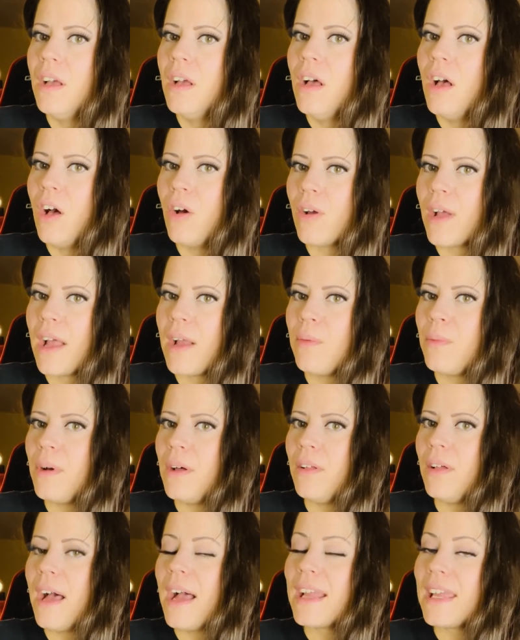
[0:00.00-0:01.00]
Okay,
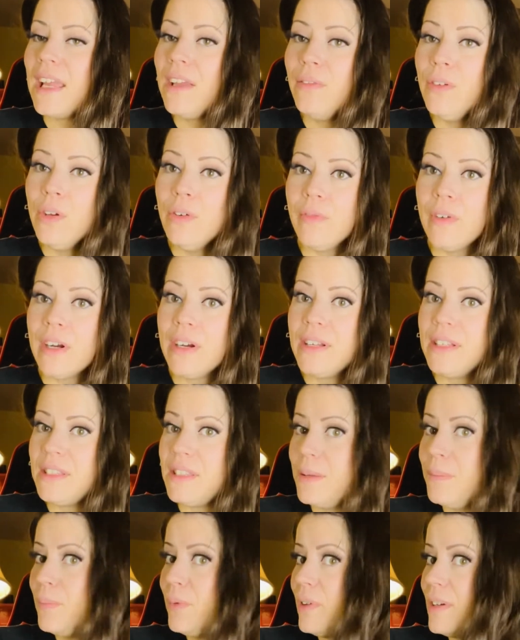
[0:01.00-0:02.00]
well, I gave you a very
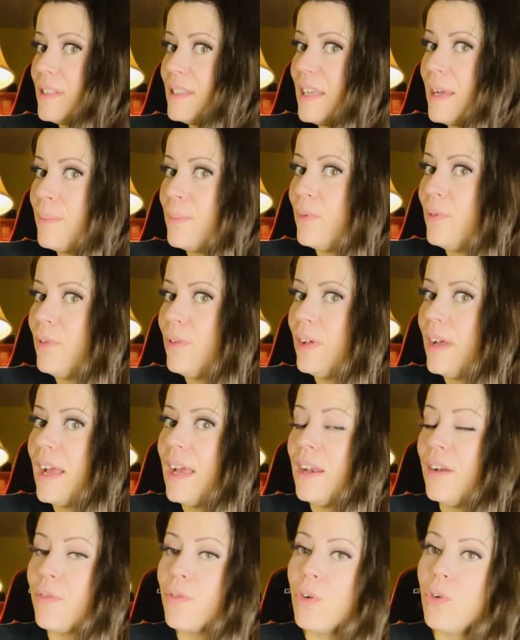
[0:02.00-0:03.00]
simple example,
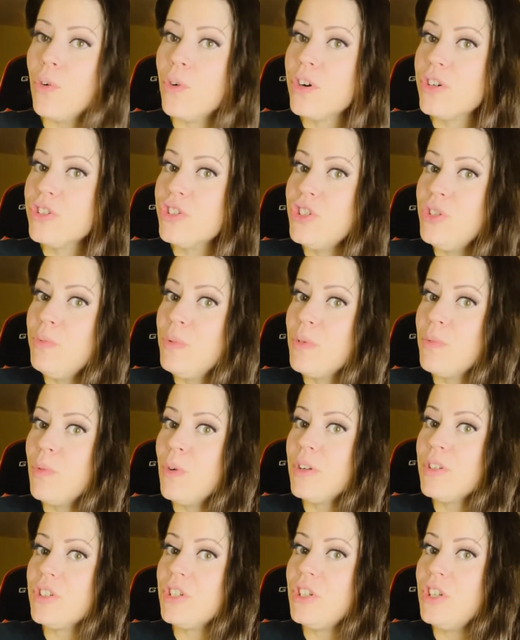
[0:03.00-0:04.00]
and of course you would
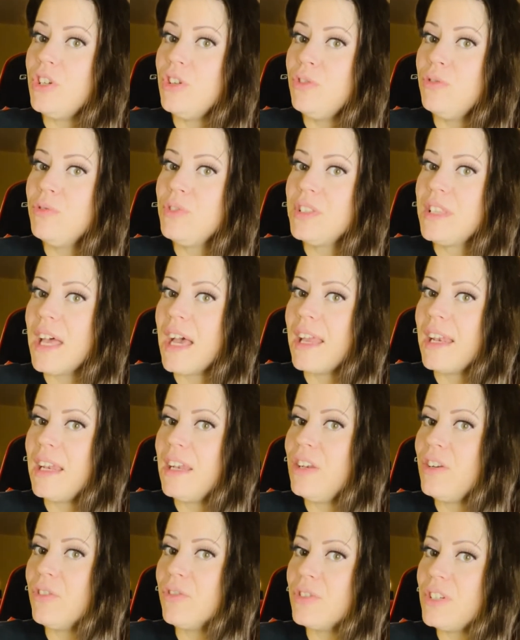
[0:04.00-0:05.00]
want to use that
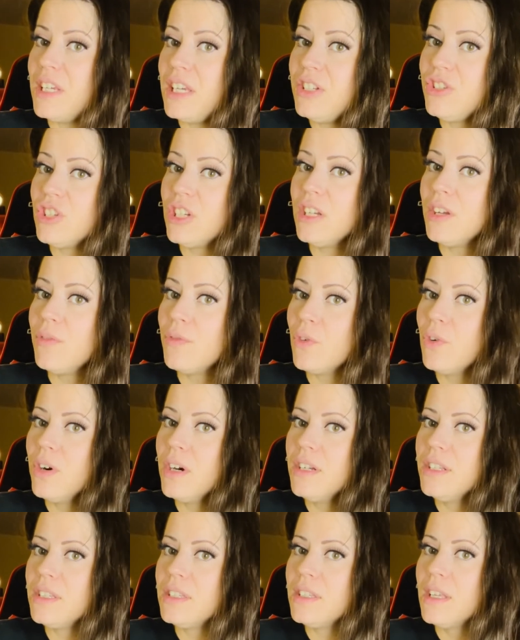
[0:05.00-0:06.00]
in your teaching, of
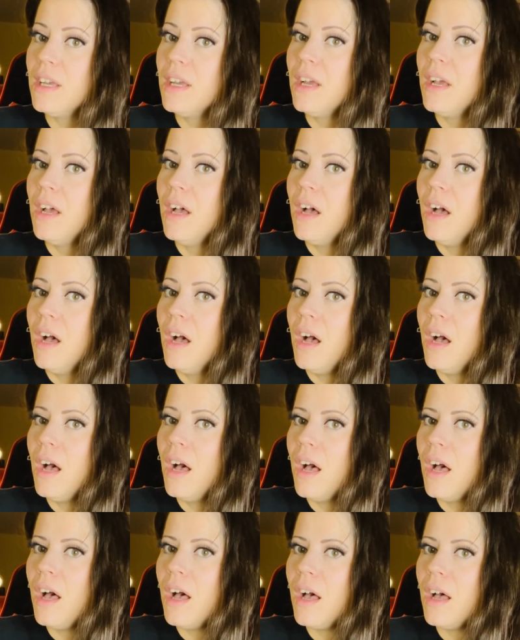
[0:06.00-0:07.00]
course.
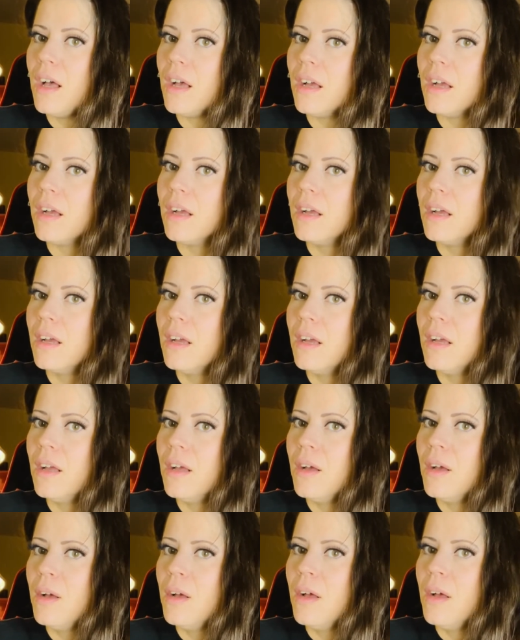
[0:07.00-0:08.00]
But
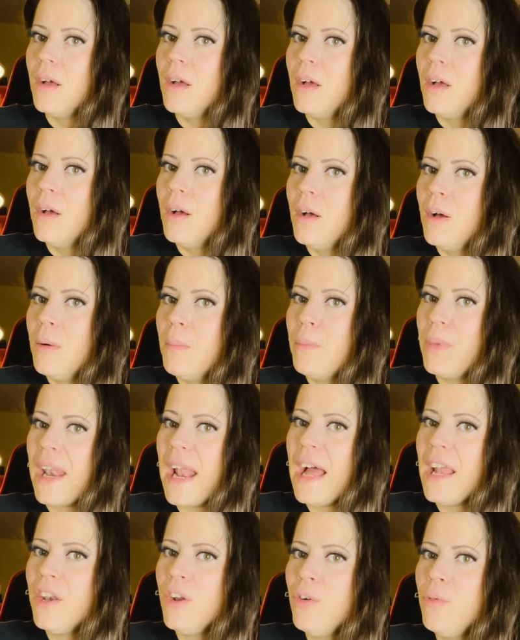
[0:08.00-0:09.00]

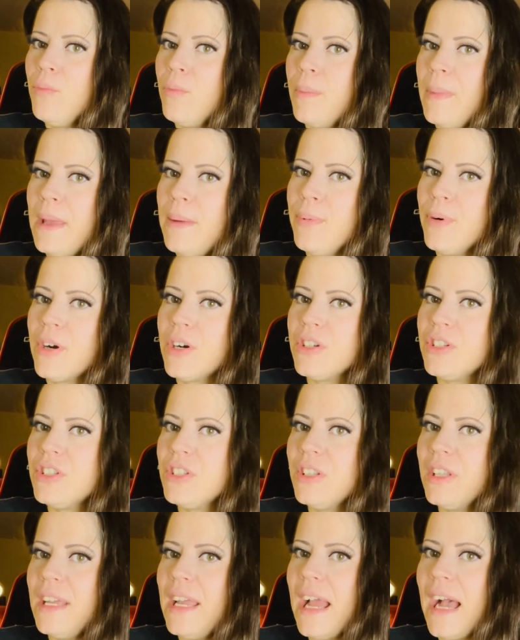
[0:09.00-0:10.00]
I know me
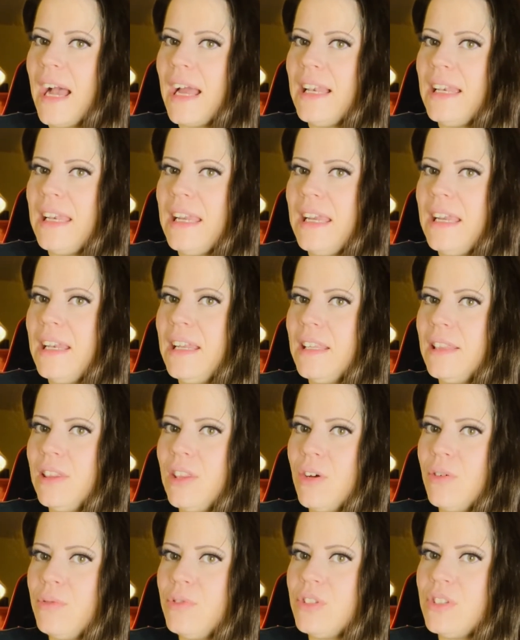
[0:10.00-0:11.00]
personally, I needed
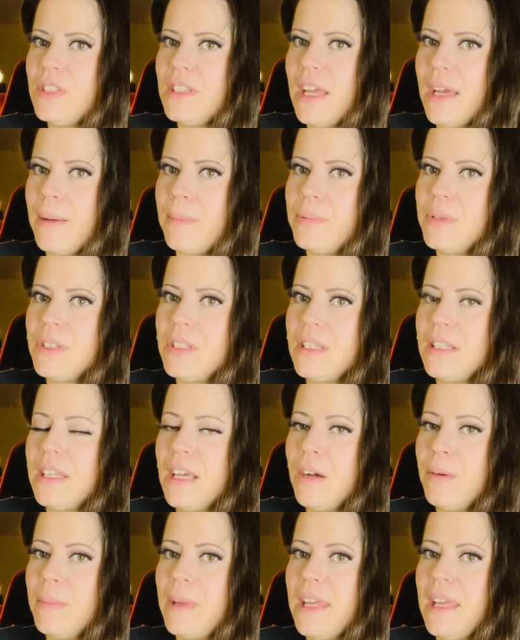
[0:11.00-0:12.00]
those steps to
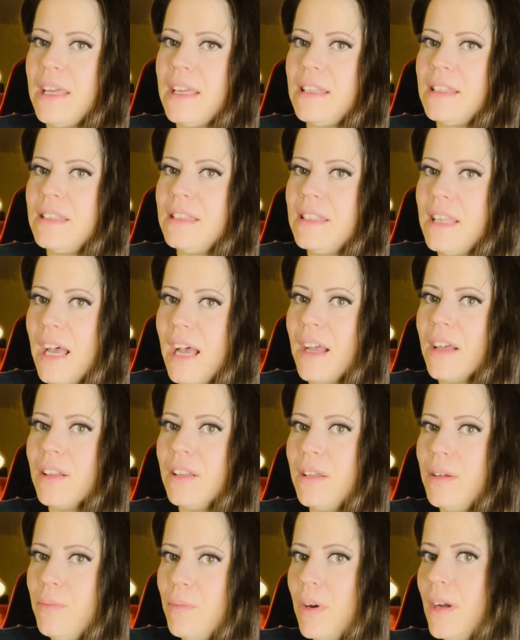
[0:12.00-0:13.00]
tell me
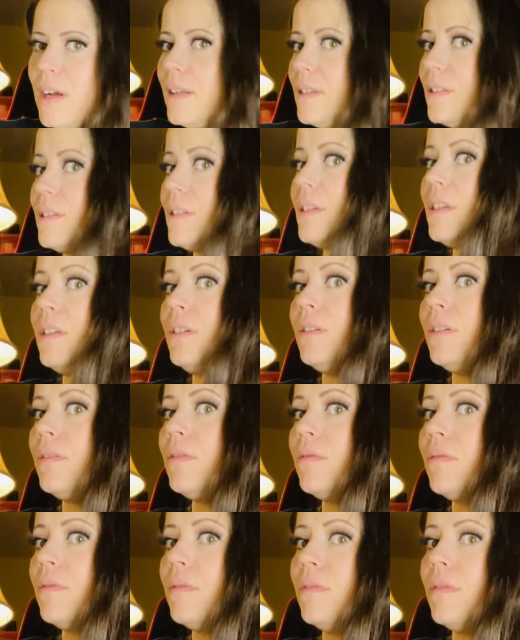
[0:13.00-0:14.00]
exactly what to do,
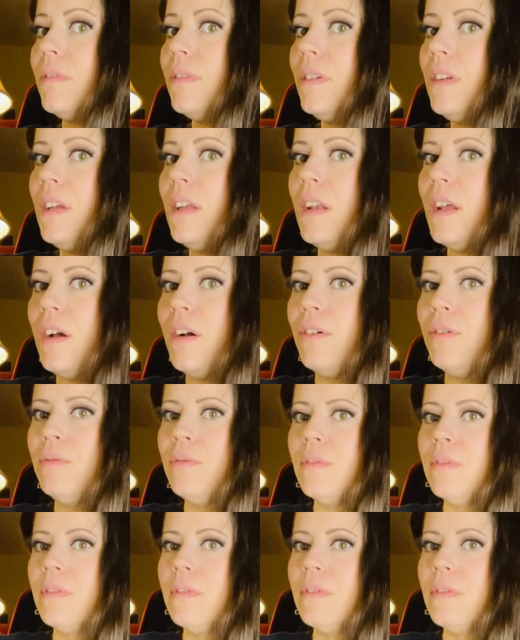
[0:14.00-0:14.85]
you know?